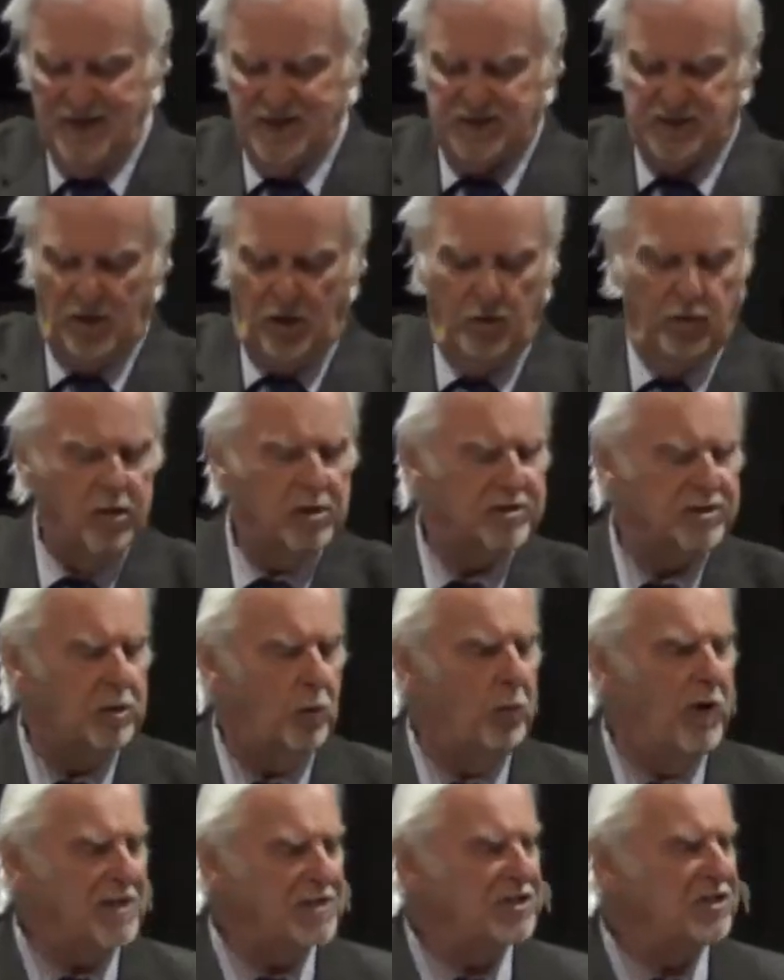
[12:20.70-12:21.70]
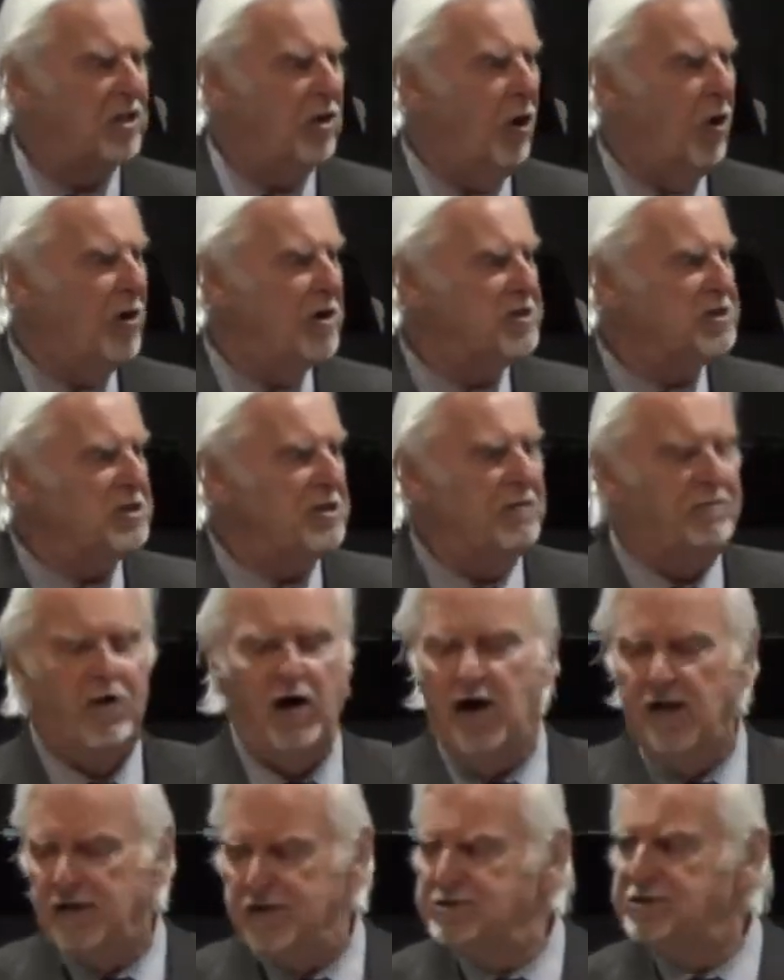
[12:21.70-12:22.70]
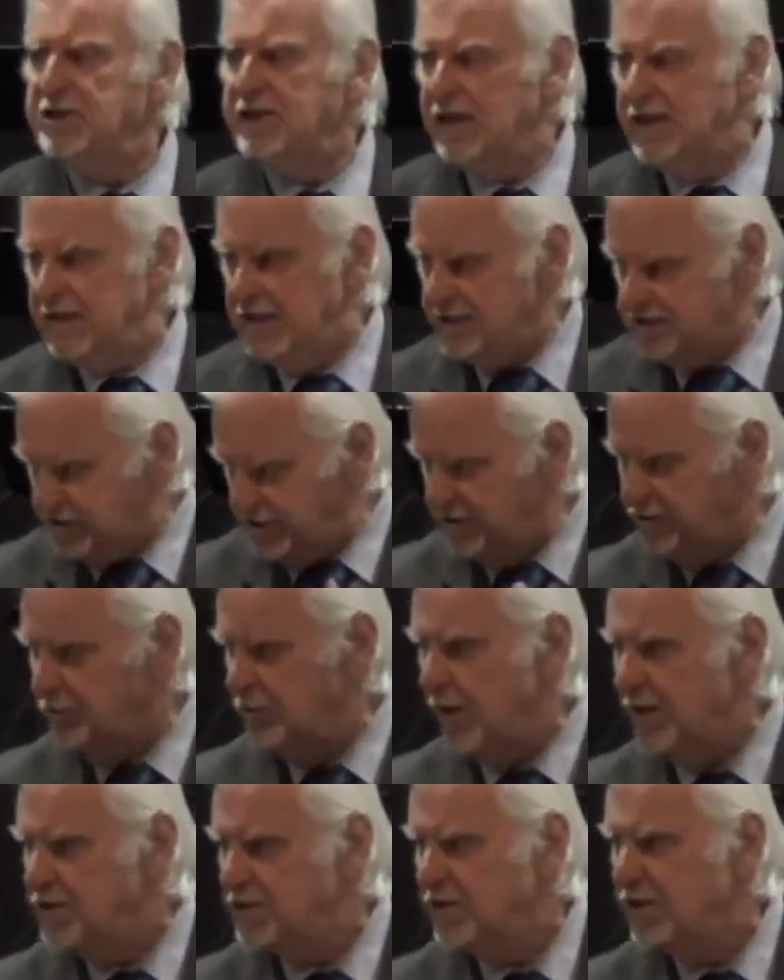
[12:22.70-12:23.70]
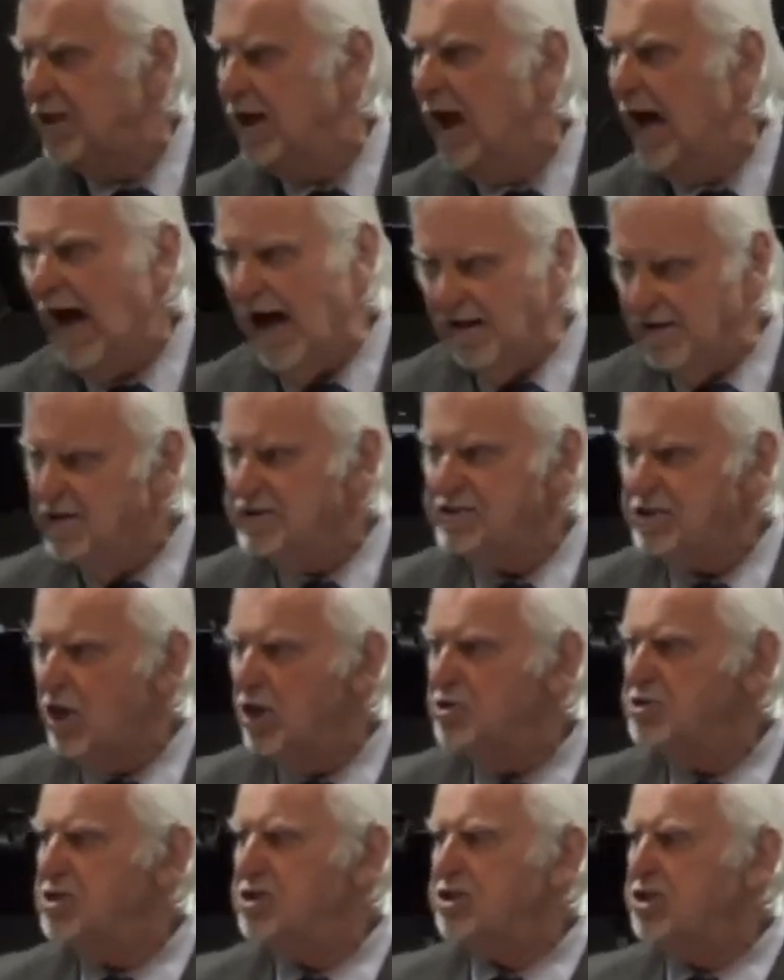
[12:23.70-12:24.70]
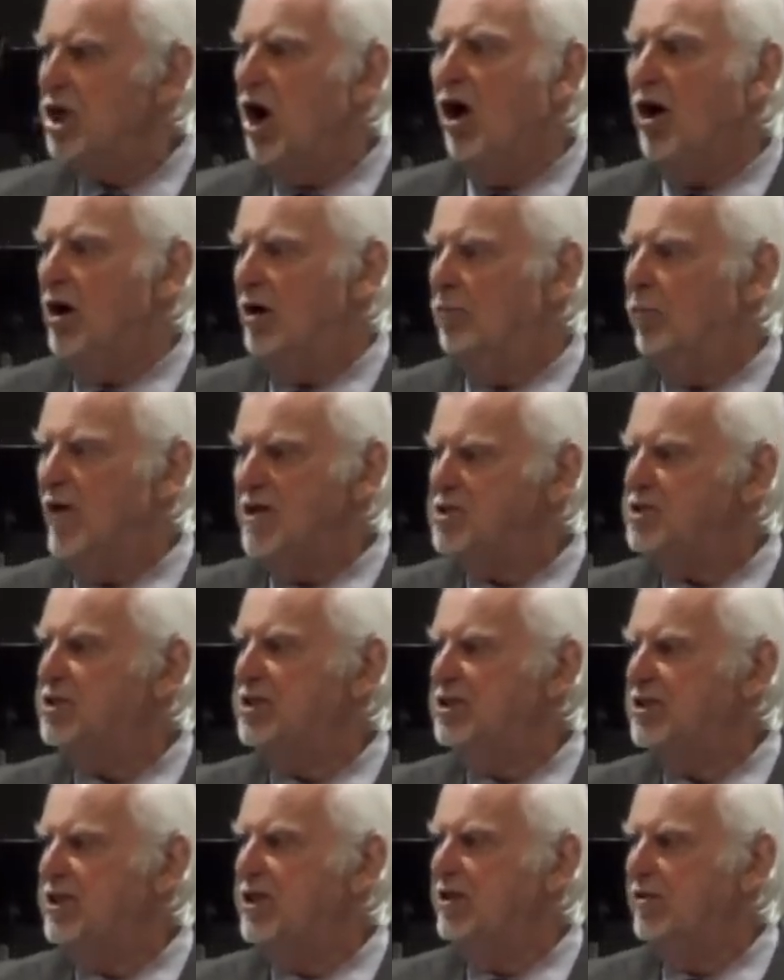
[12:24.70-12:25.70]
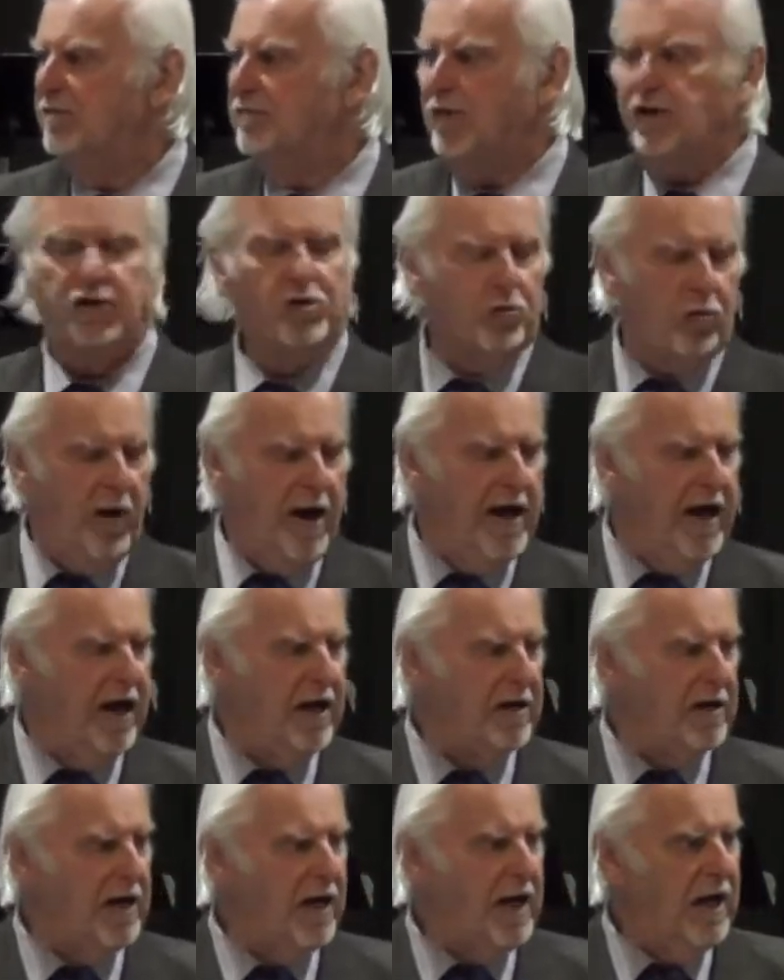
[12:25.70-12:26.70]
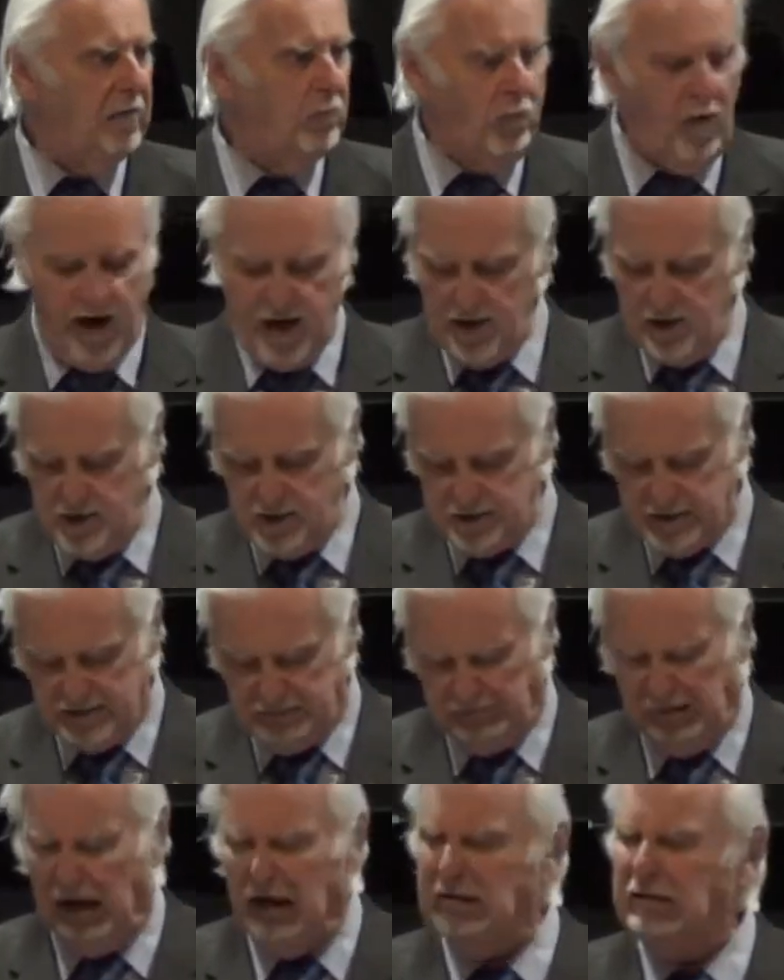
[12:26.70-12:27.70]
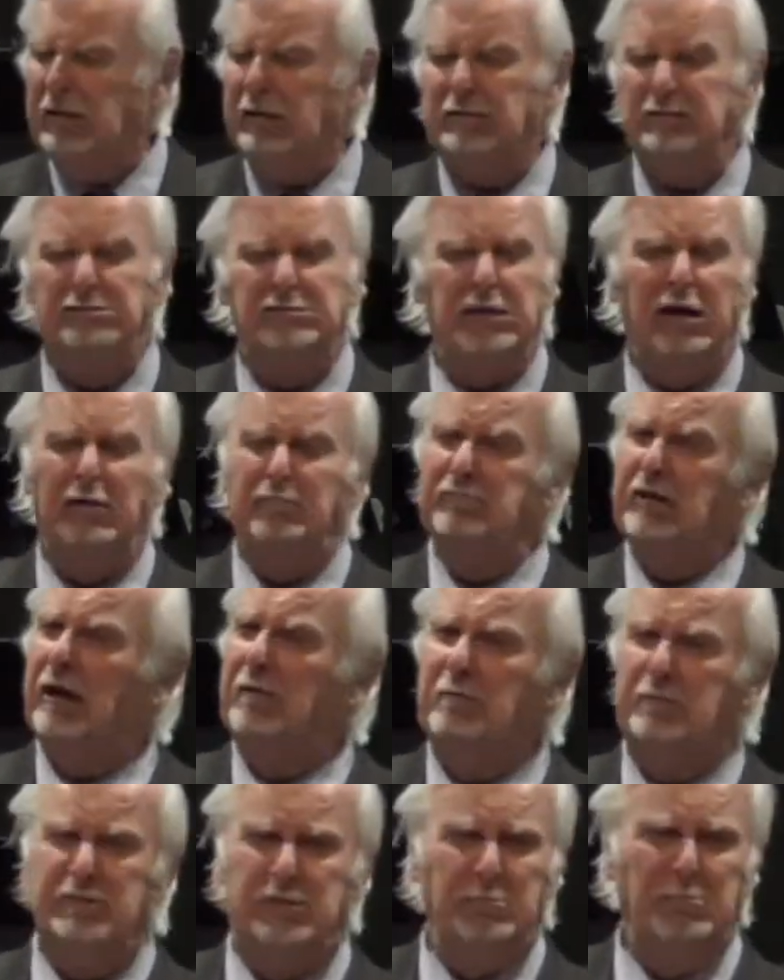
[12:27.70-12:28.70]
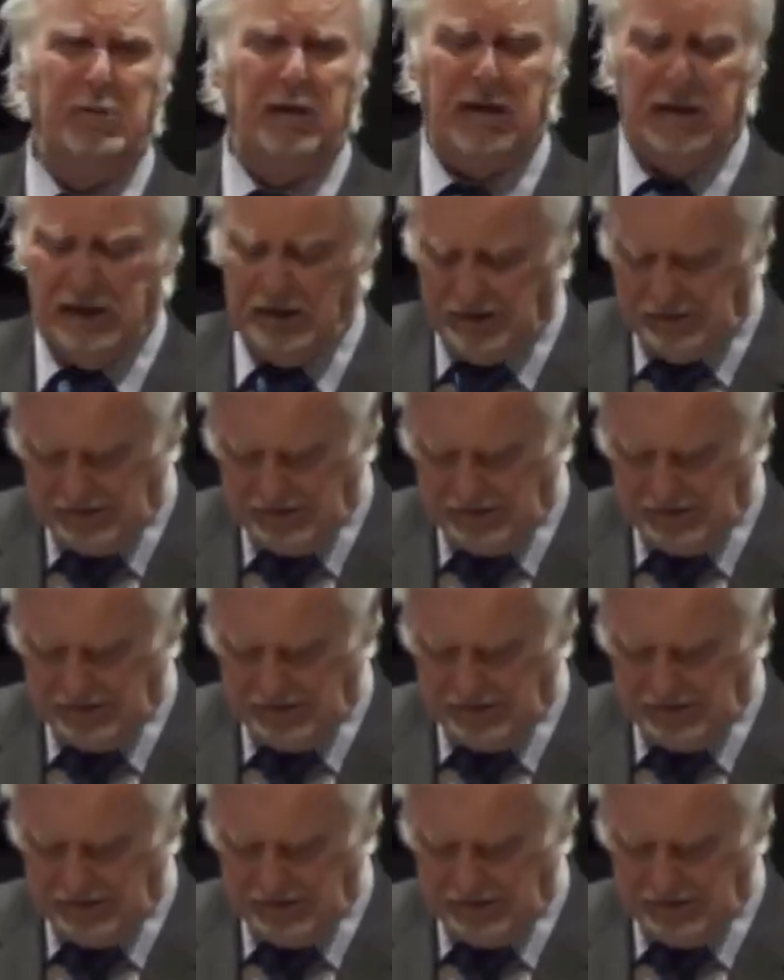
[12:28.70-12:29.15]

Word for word: so, so what's the origin of all this? Again, this introduction. How does this all start? What's the deal for crying out loud? Why is it? Why does stuff come to me?